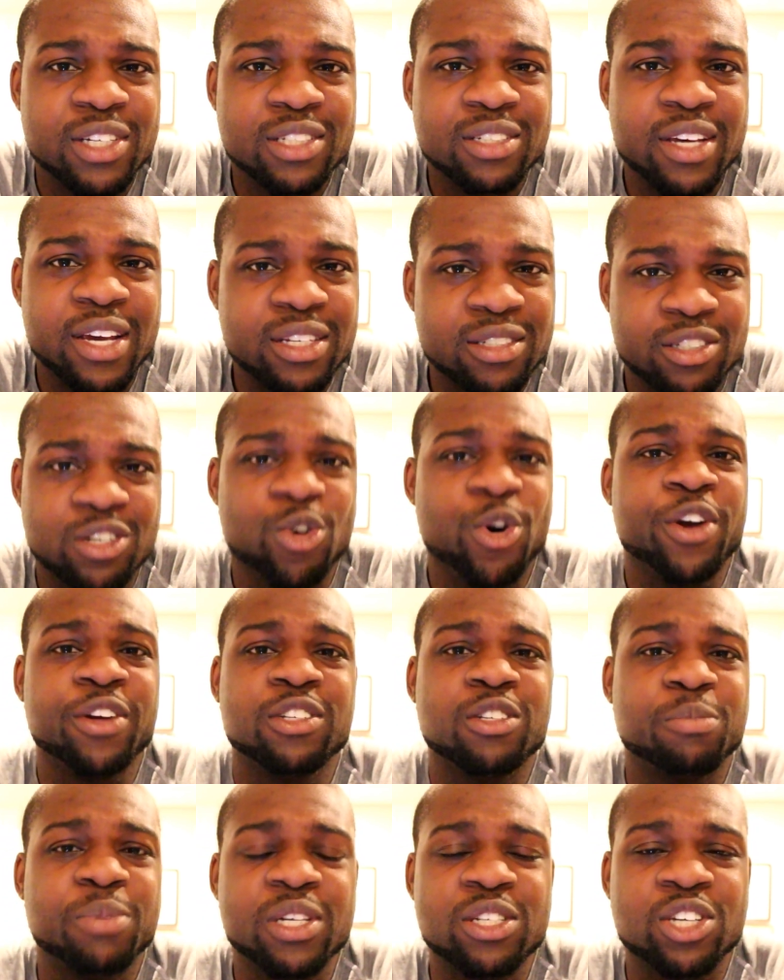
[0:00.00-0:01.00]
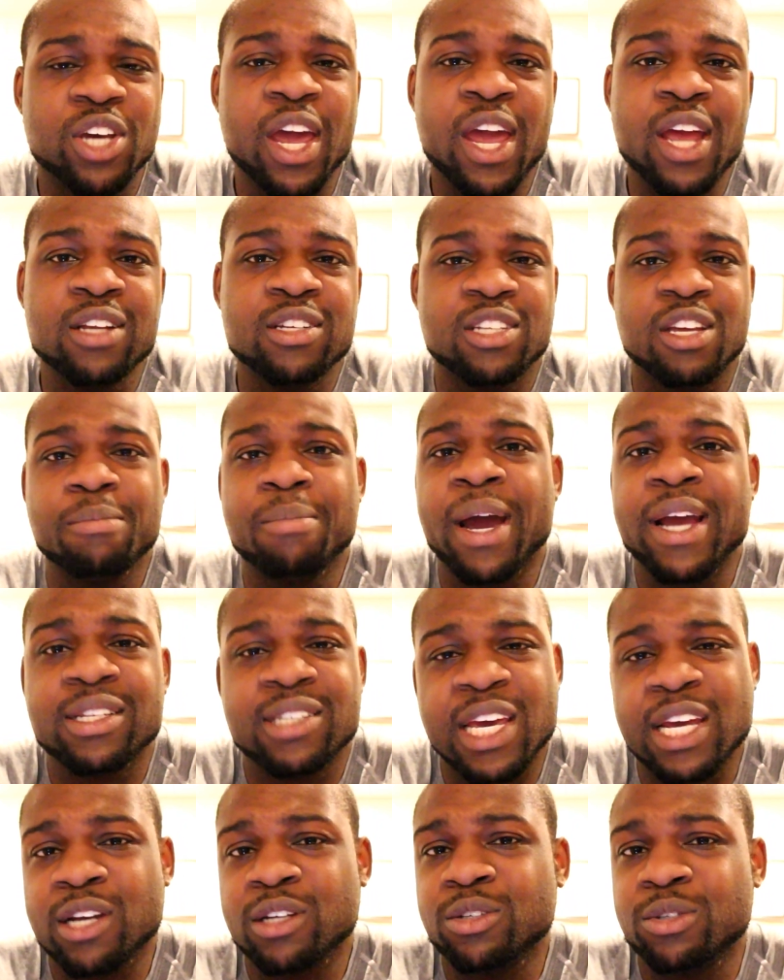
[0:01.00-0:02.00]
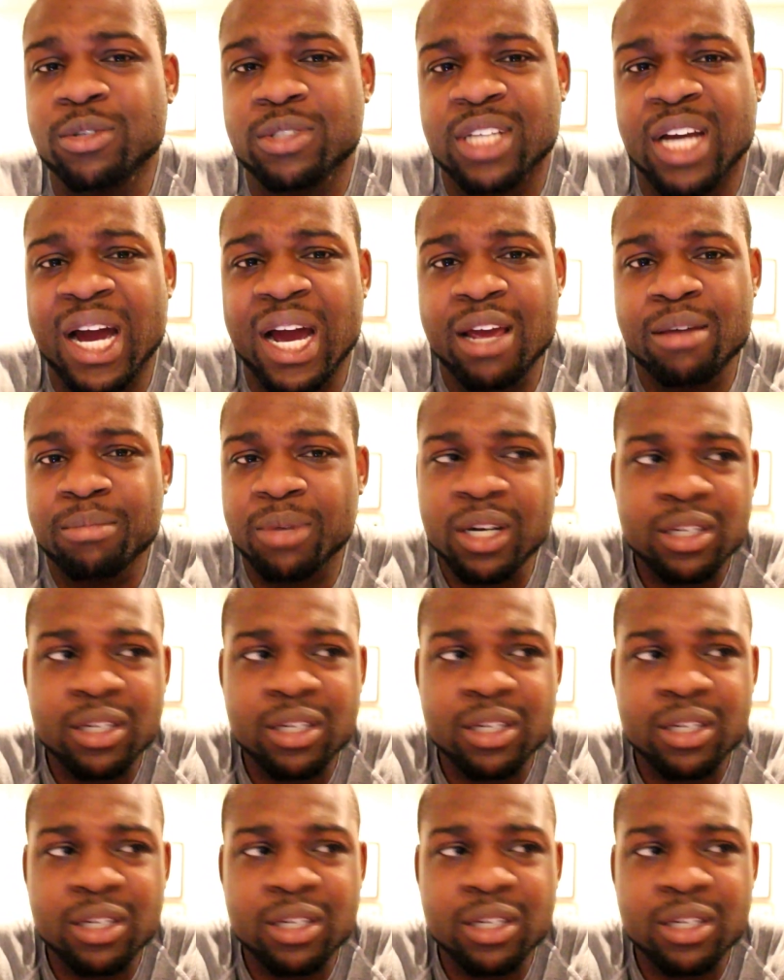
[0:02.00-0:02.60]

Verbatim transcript: It's, it's going to be changed. It might take a little time,